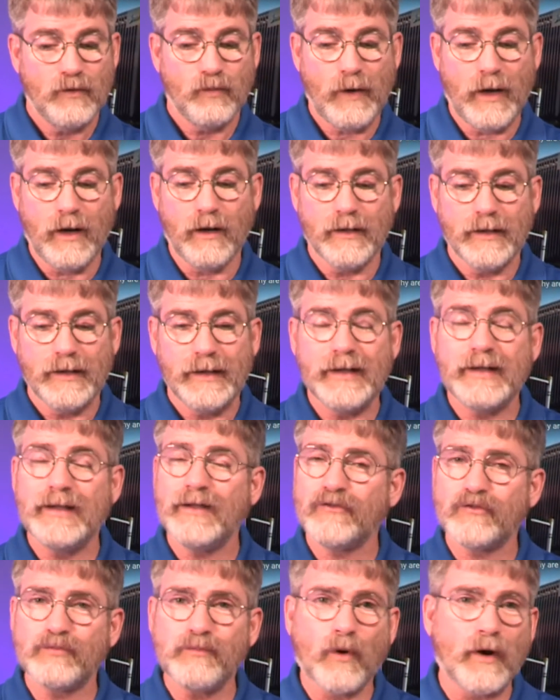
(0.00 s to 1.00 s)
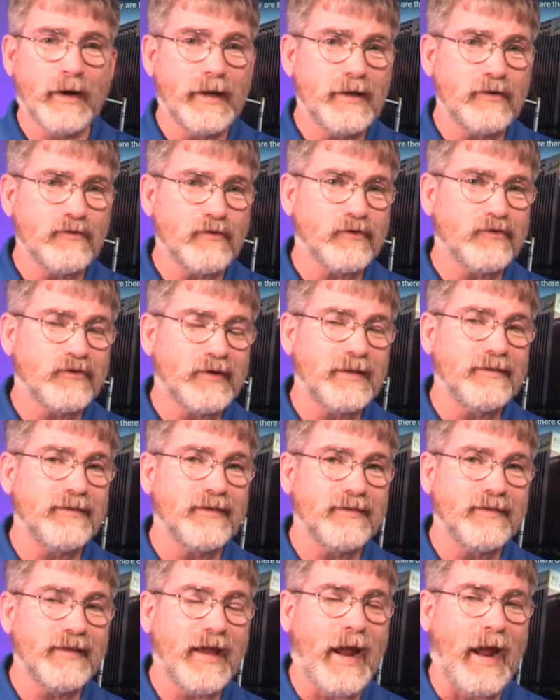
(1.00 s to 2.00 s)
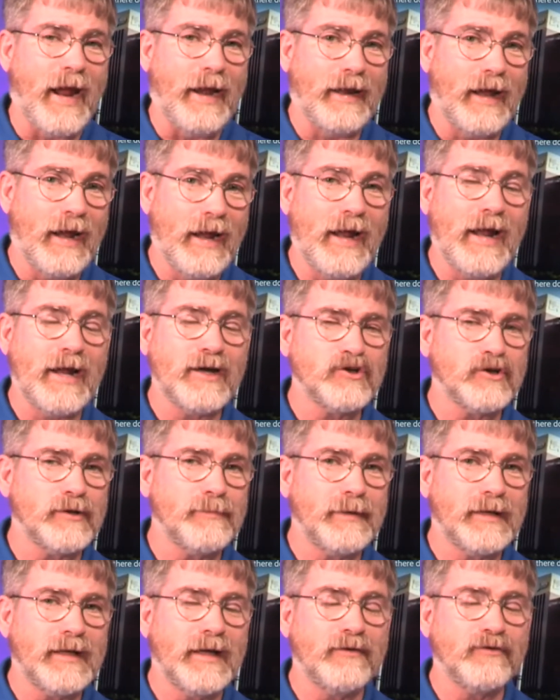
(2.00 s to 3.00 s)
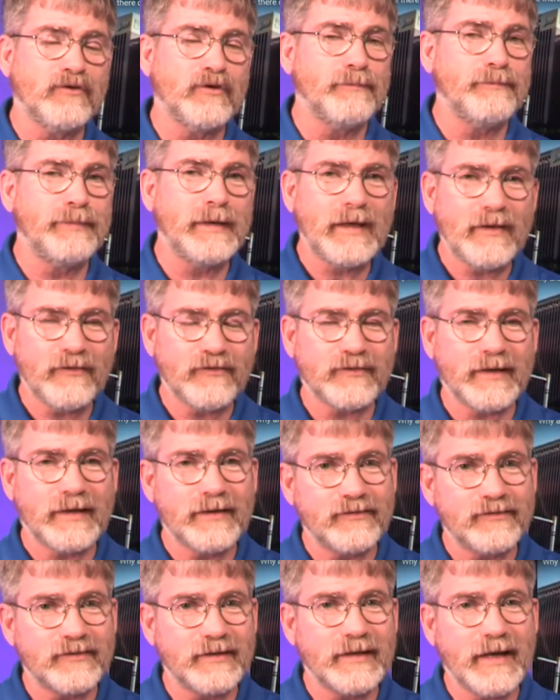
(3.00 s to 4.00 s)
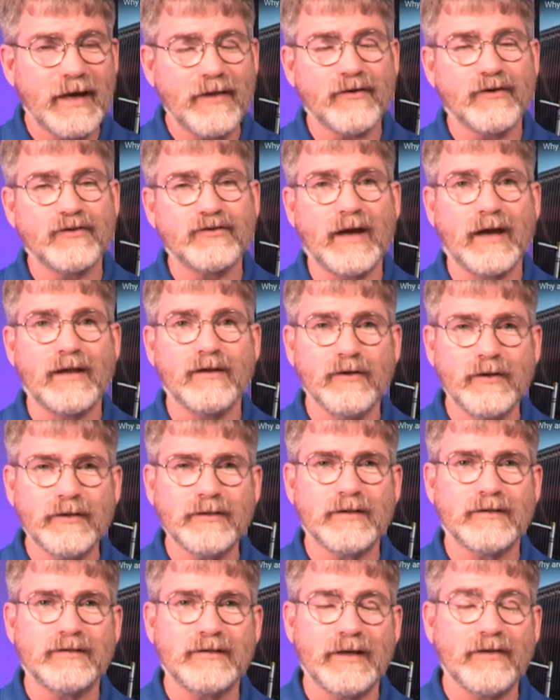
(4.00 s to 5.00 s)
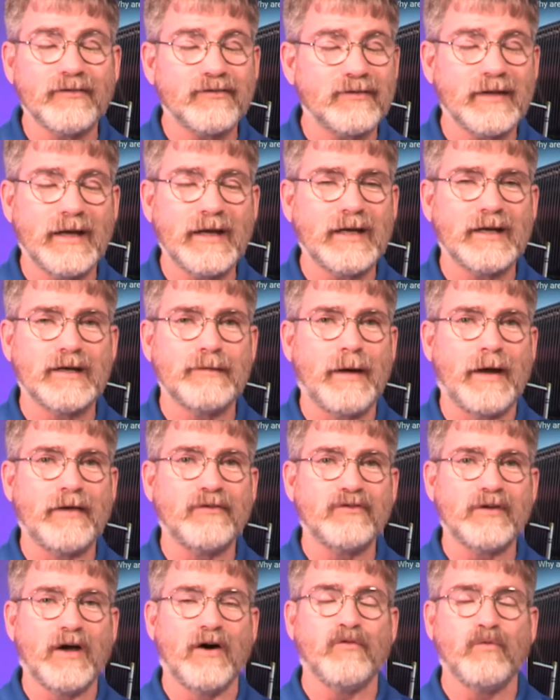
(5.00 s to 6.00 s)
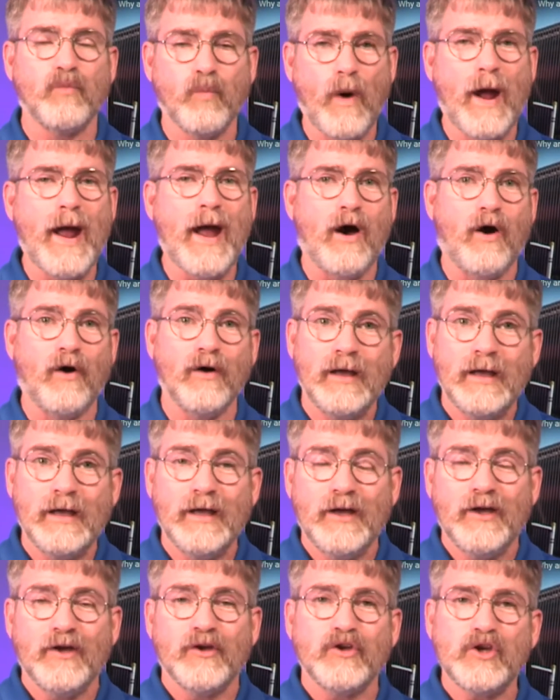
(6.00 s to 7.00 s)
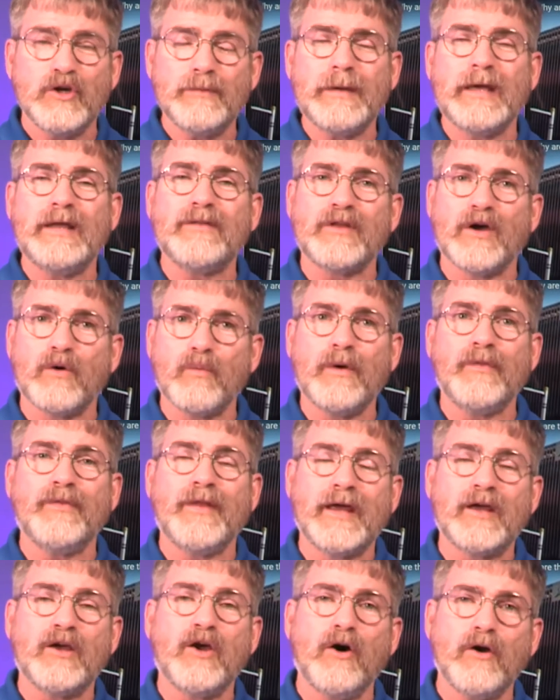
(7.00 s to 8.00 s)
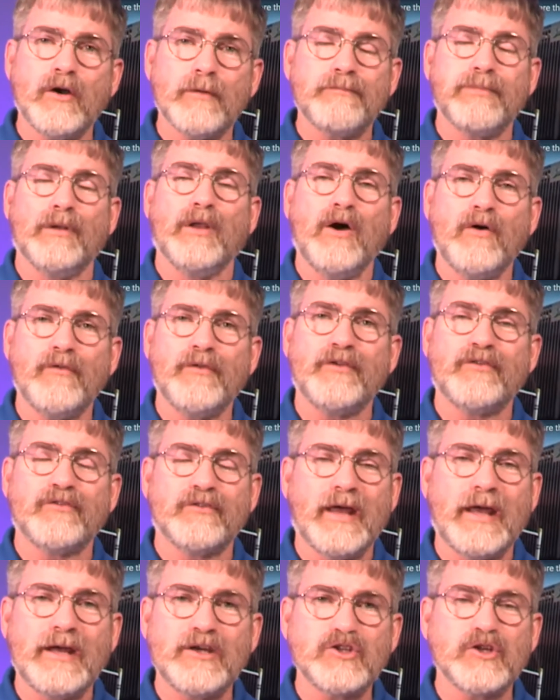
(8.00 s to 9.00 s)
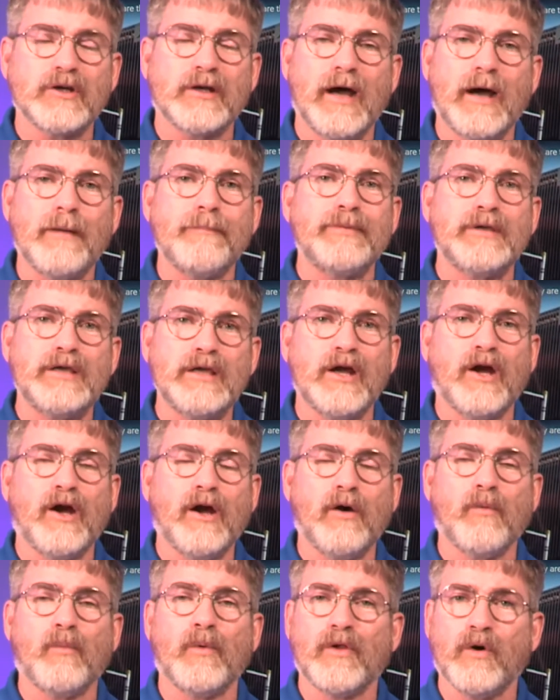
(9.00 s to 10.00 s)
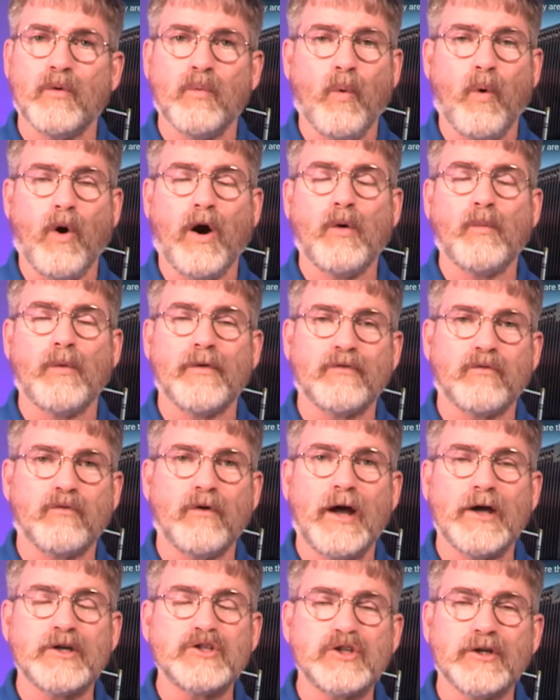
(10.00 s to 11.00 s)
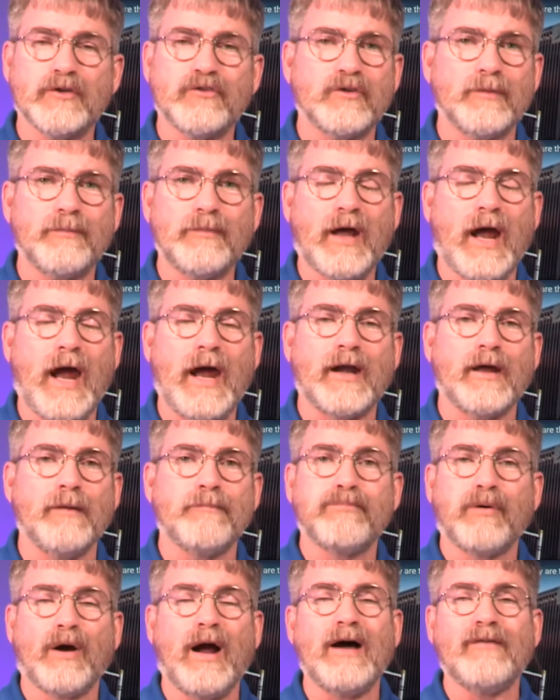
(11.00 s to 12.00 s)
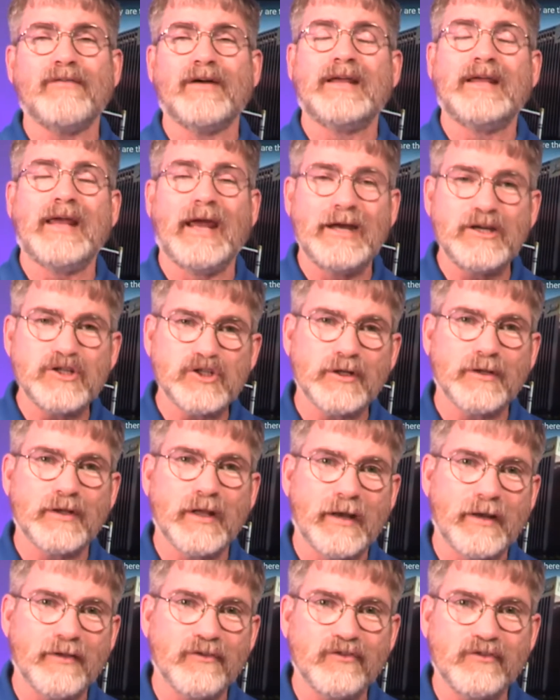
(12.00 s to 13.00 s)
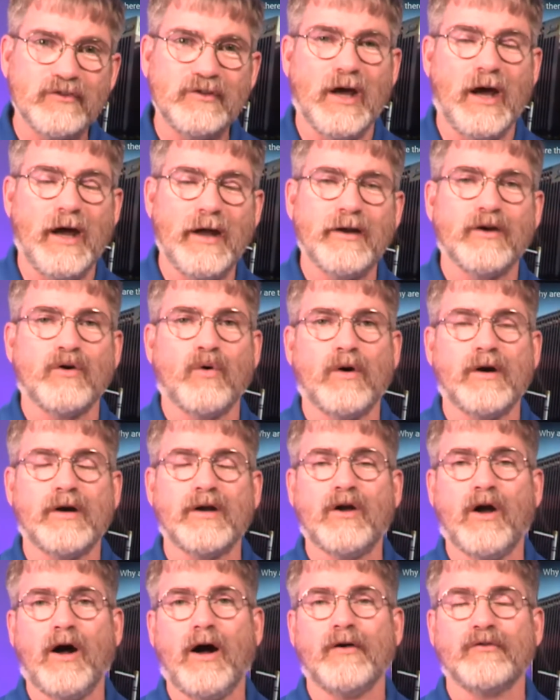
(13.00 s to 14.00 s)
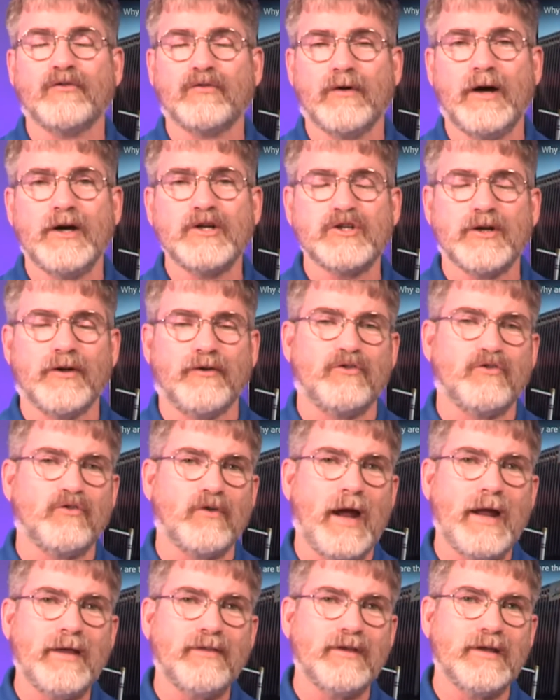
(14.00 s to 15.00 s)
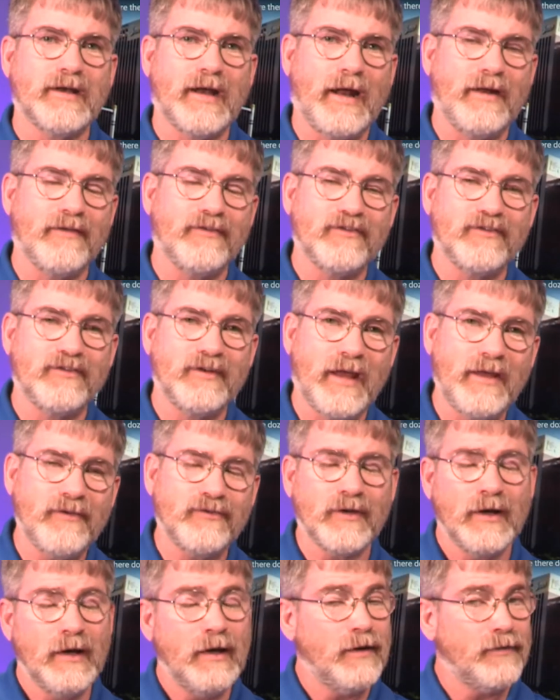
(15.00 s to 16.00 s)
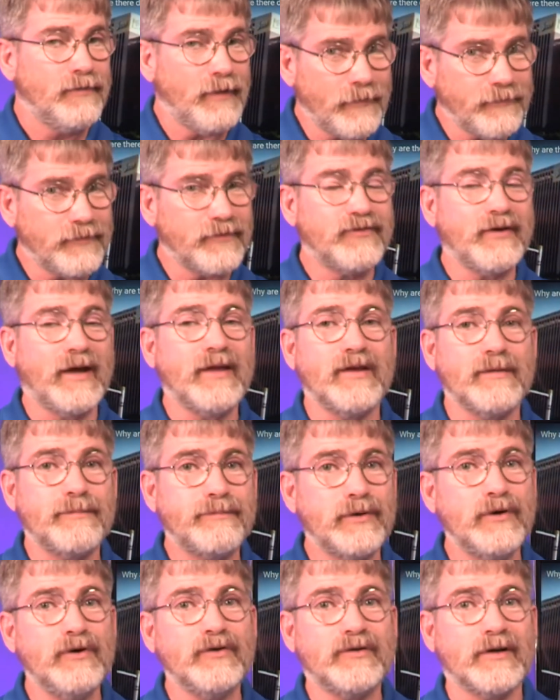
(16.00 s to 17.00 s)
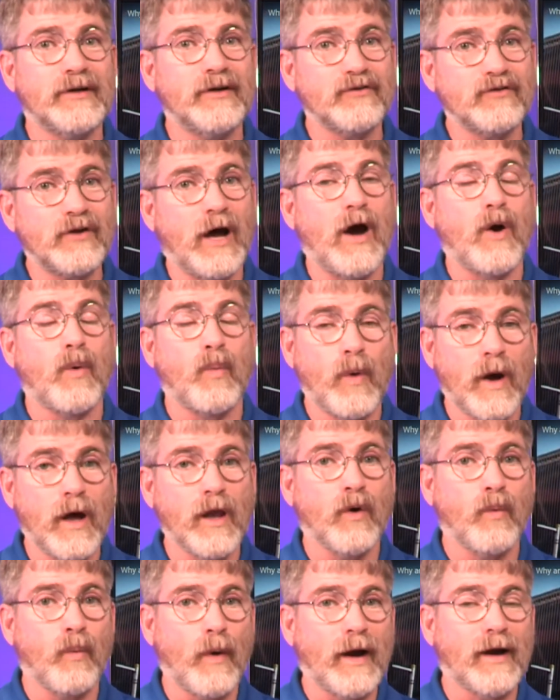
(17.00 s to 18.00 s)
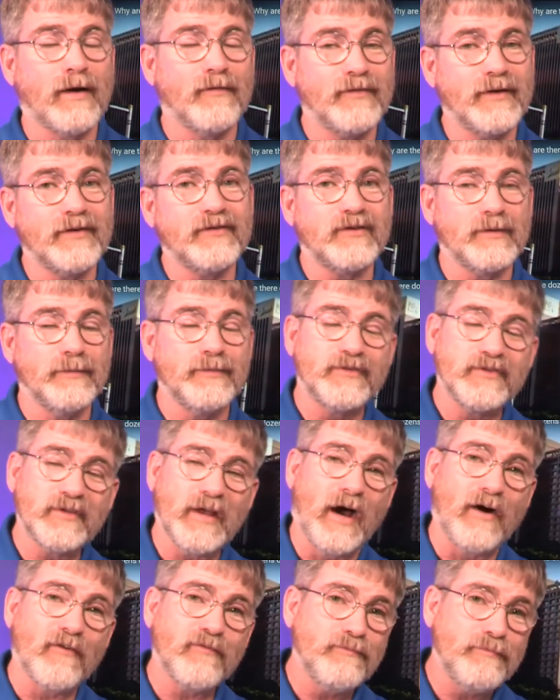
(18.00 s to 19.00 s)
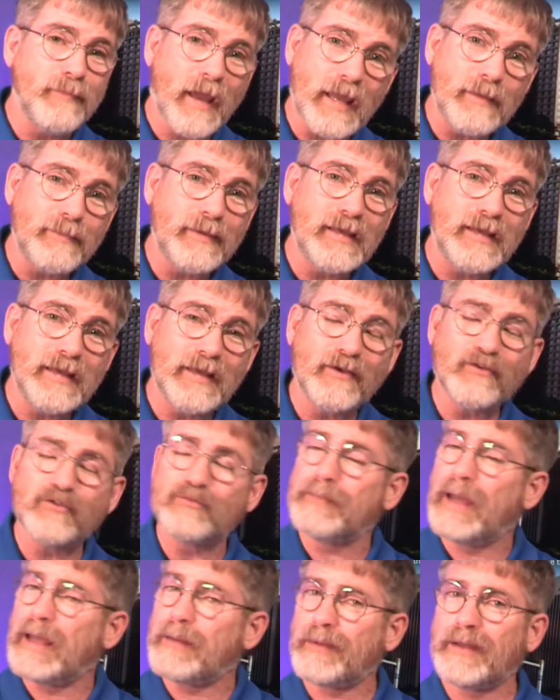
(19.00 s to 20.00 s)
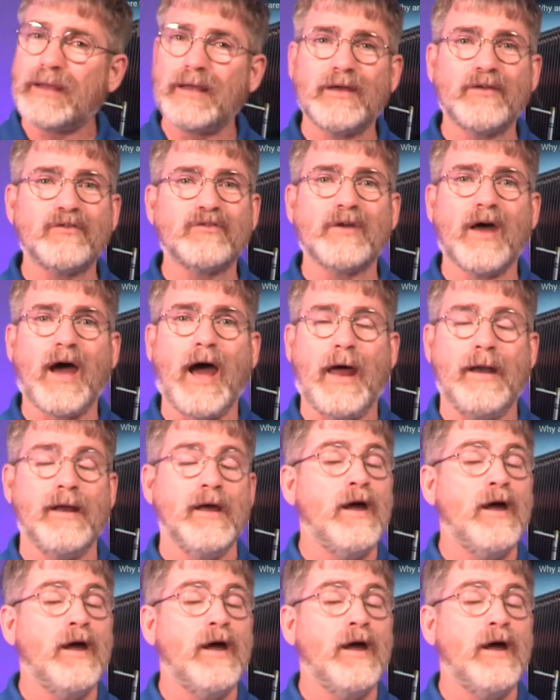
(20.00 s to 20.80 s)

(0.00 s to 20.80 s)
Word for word: Well, it gets more interesting than that. I actually began to piece things together as I looked at this, thinking to myself, wow, you mean that when they go to blow this nation up here with a war with Russia, some kind of provocation that is done in order to cause Russia to strike the United States, not to say that Putin is not well aware of this himself, maybe he is, maybe he is not.